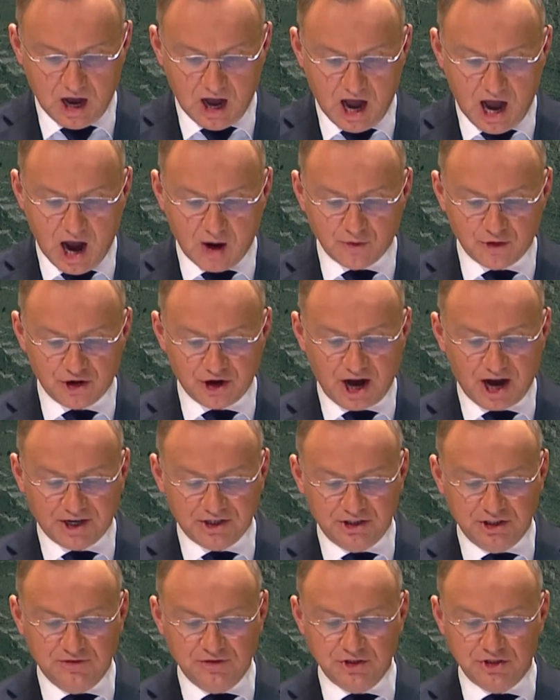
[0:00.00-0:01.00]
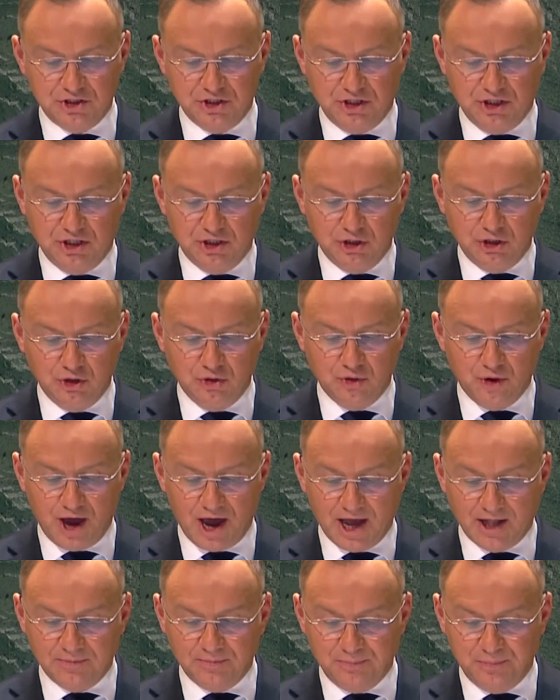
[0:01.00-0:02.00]
Our activity in
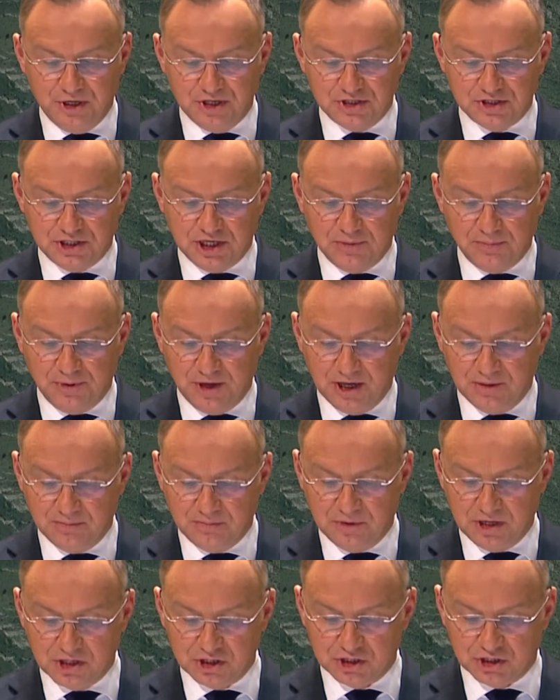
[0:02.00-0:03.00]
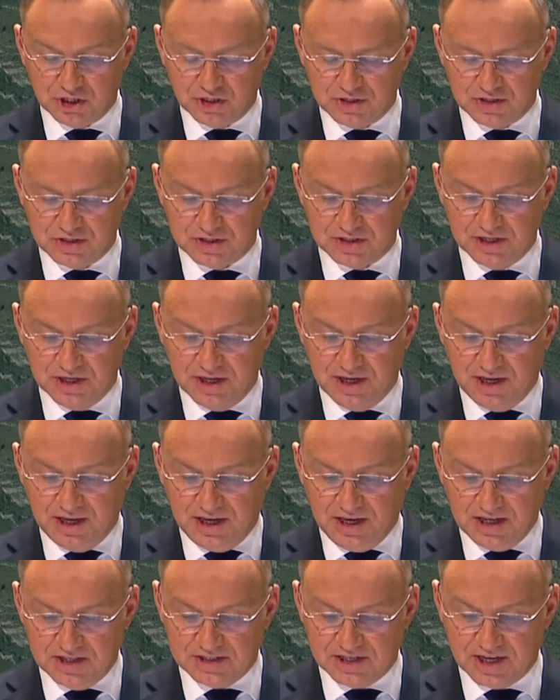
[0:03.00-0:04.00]
UN peacekeeping missions
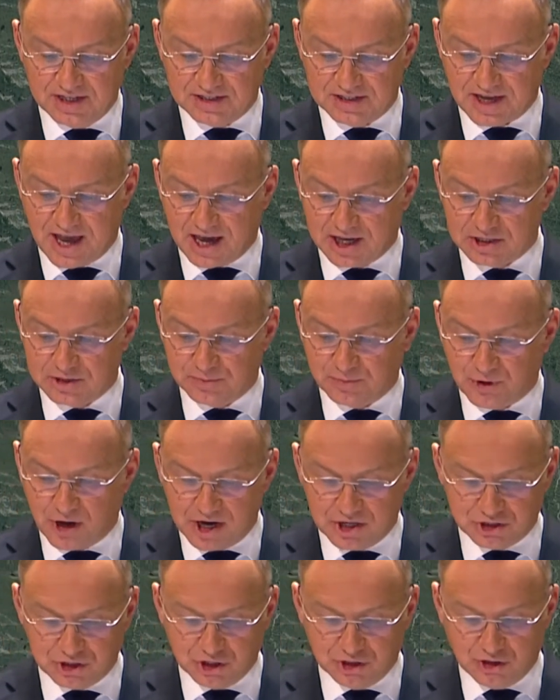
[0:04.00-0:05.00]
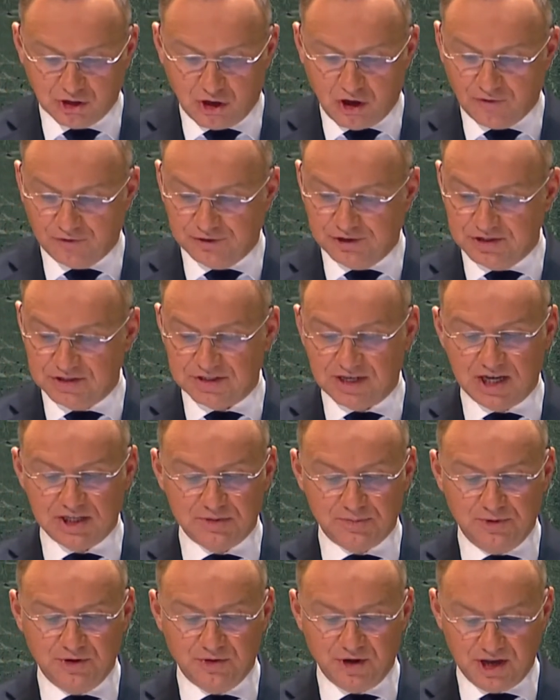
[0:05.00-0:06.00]
is an expression of this
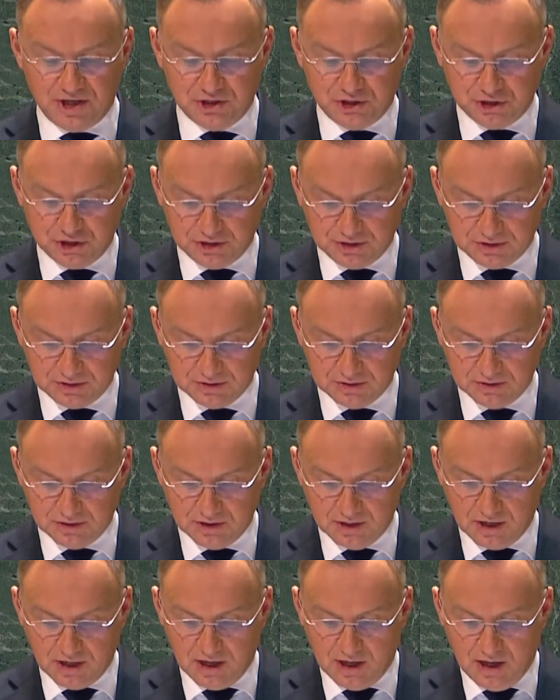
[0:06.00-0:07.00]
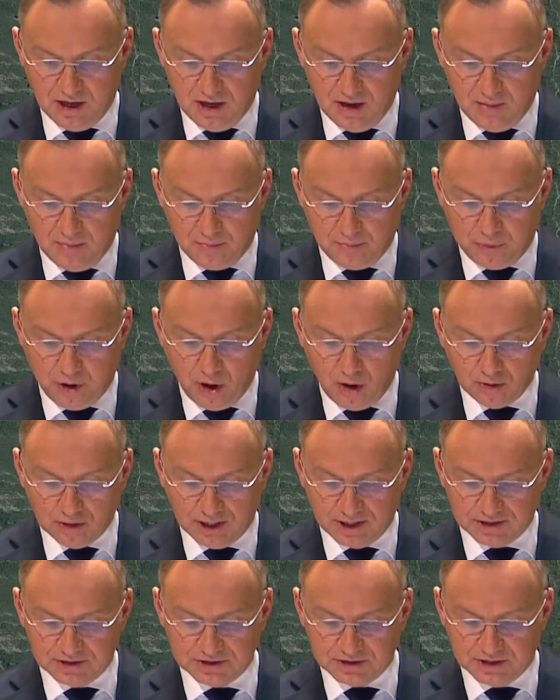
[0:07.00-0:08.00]
aspiration.
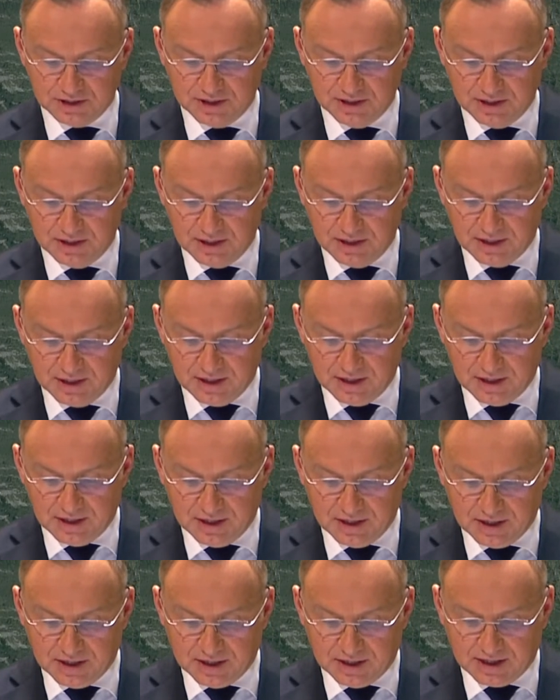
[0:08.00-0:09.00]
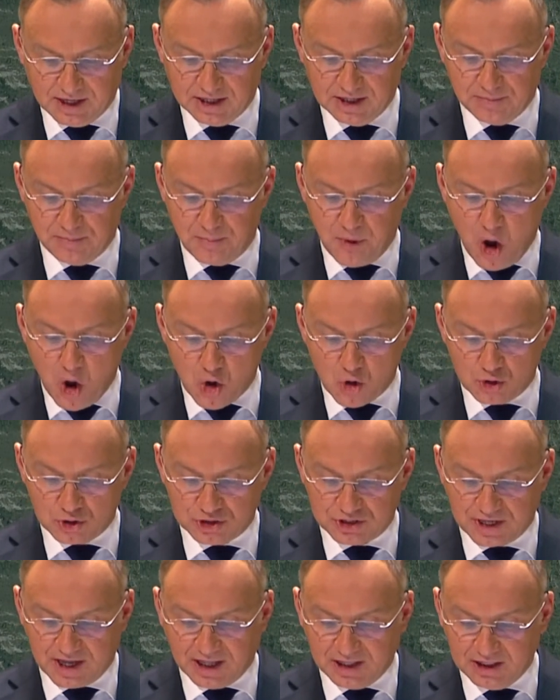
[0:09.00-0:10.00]
Poland can
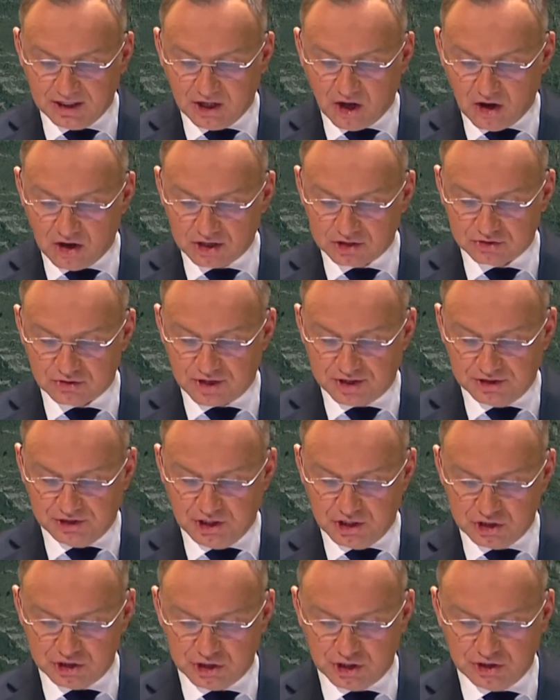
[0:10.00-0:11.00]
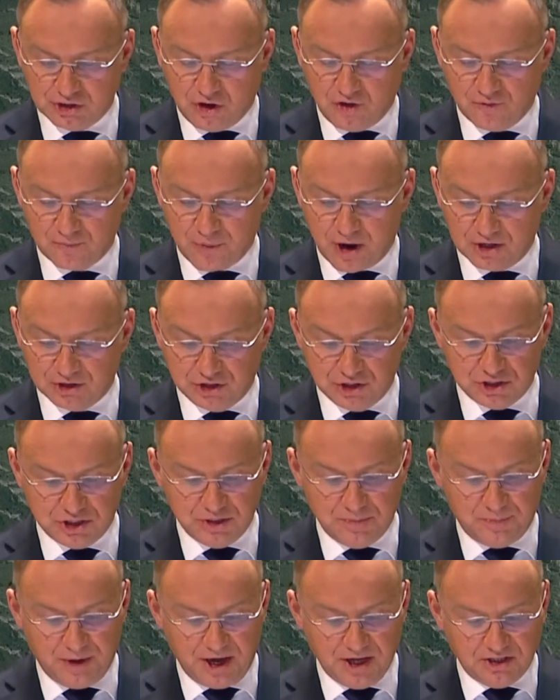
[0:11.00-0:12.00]
boast a long tradition of
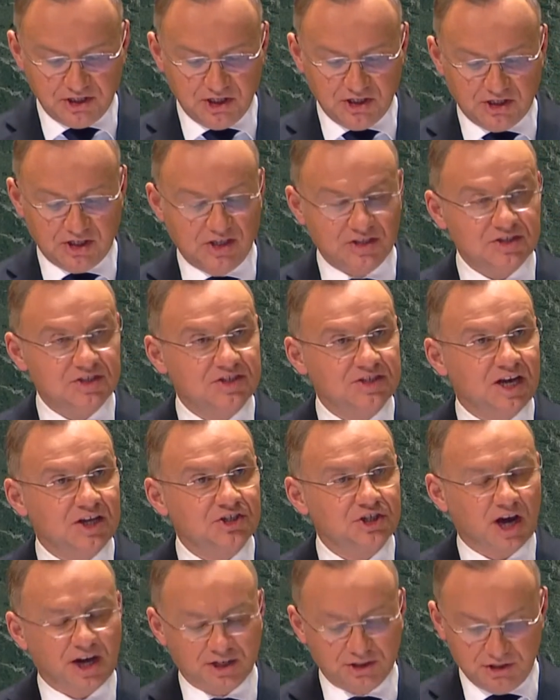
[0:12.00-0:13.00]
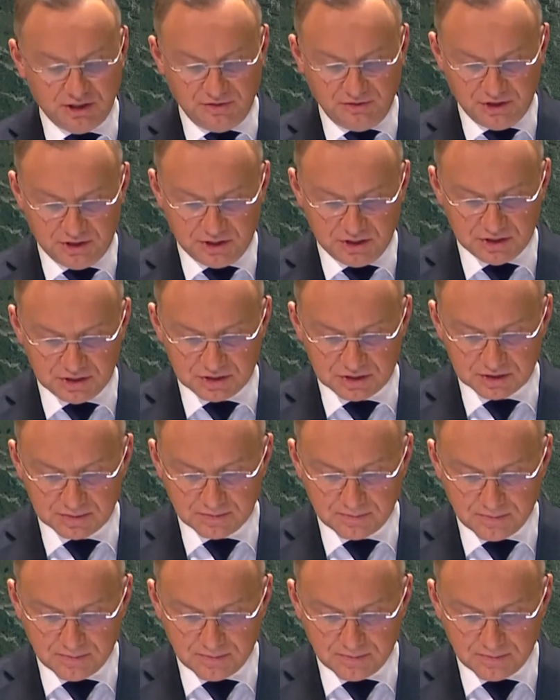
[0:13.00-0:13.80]
participating in such activities.